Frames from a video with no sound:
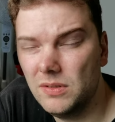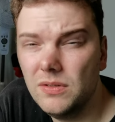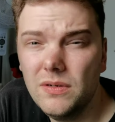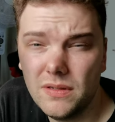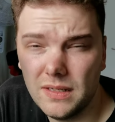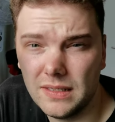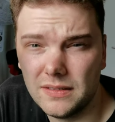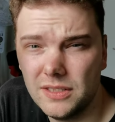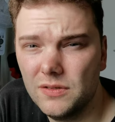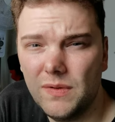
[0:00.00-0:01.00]
What do you
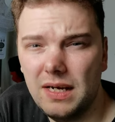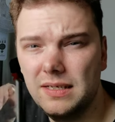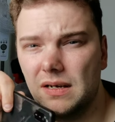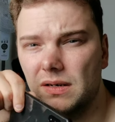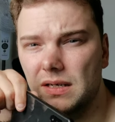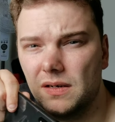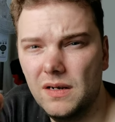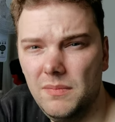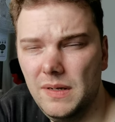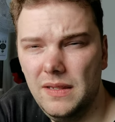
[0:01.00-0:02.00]
think? Just write it down in your
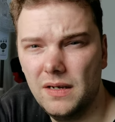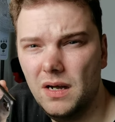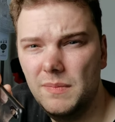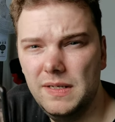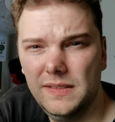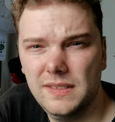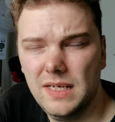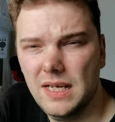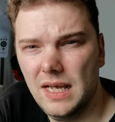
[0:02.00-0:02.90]
com in the comments.